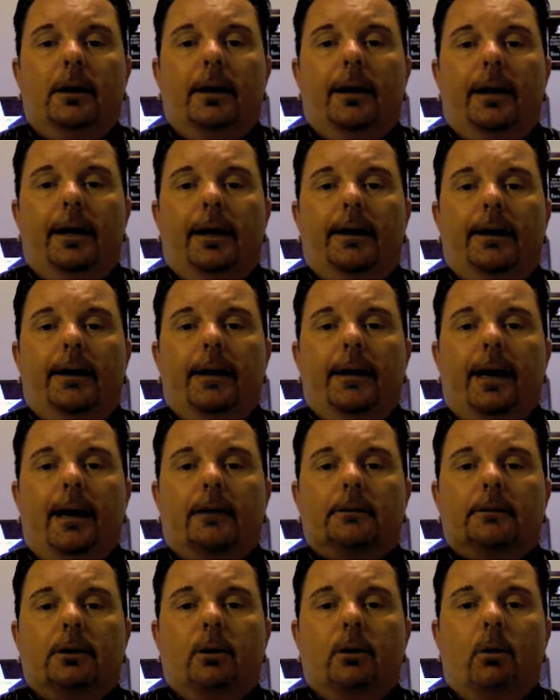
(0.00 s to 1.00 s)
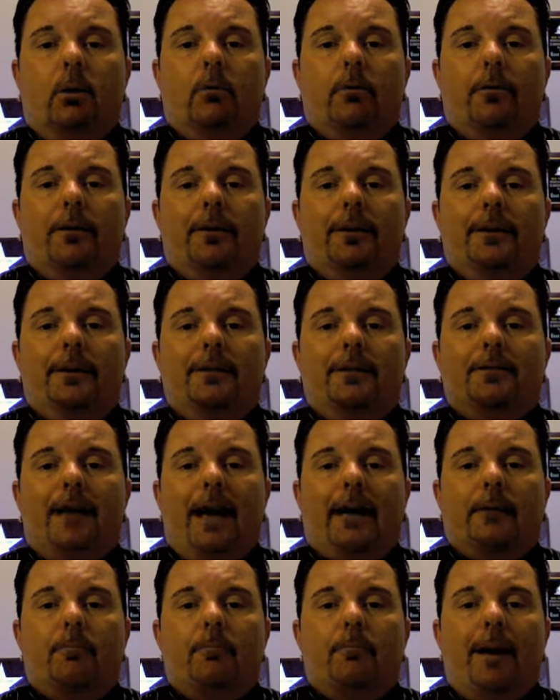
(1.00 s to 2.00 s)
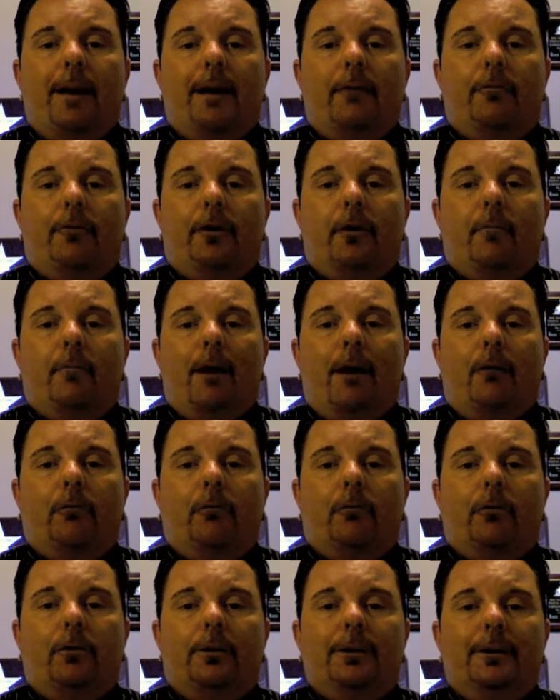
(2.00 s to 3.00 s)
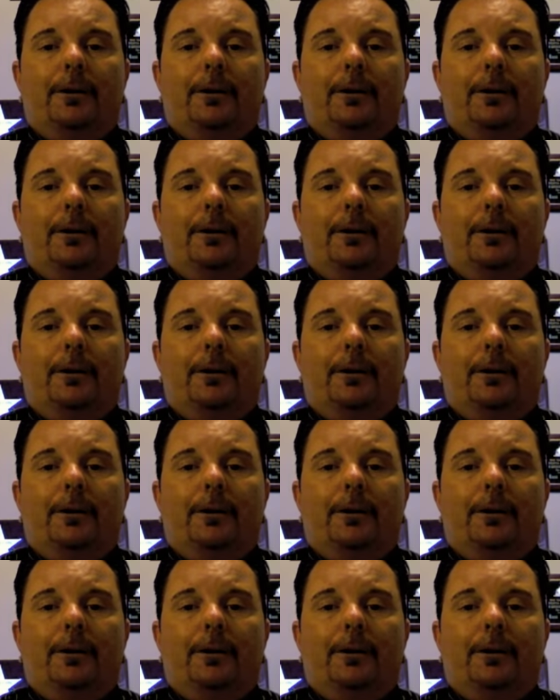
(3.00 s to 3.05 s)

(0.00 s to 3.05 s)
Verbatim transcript: and I'll go over the exact benefit amount for